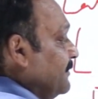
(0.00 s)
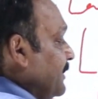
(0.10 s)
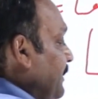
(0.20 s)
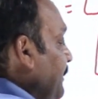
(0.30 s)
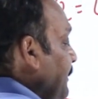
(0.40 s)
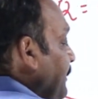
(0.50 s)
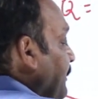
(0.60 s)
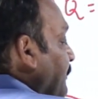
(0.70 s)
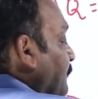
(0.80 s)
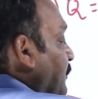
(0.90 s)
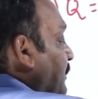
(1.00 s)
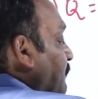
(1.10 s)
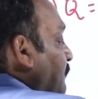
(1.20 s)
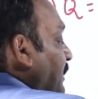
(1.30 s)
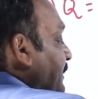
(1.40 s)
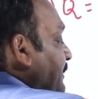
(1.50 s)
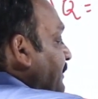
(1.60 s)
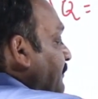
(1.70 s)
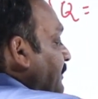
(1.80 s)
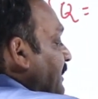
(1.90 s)
Okay, for
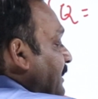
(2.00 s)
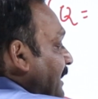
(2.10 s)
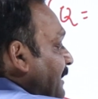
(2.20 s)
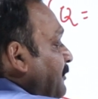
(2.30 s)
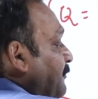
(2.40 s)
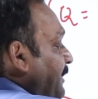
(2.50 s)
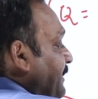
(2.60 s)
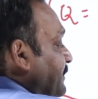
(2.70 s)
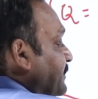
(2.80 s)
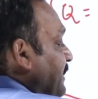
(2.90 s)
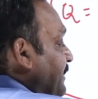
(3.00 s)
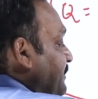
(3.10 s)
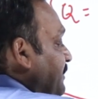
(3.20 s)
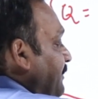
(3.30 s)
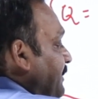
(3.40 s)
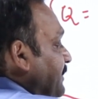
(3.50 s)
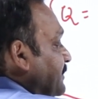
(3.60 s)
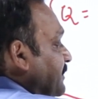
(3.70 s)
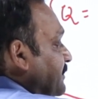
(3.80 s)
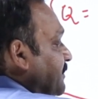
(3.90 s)
1 gram of ice at 0
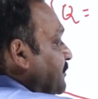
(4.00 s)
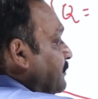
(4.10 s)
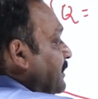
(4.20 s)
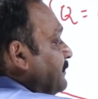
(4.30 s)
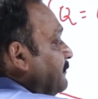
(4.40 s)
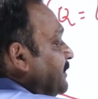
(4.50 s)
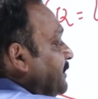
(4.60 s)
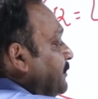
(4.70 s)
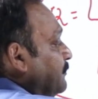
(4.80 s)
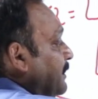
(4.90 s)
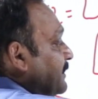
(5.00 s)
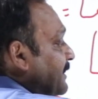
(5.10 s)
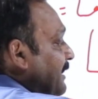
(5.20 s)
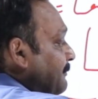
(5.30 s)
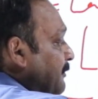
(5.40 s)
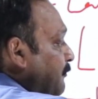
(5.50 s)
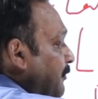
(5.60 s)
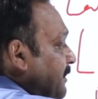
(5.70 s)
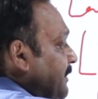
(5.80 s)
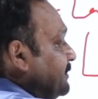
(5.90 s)
degrees Celsius to convert into 1 gram of
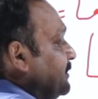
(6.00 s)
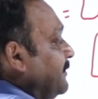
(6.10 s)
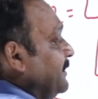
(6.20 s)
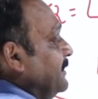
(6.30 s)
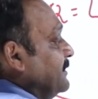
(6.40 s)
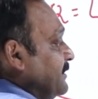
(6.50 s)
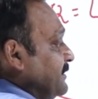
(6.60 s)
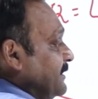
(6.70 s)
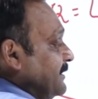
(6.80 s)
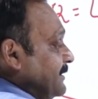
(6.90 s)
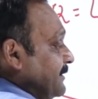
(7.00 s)
water at 0 degrees Celsius,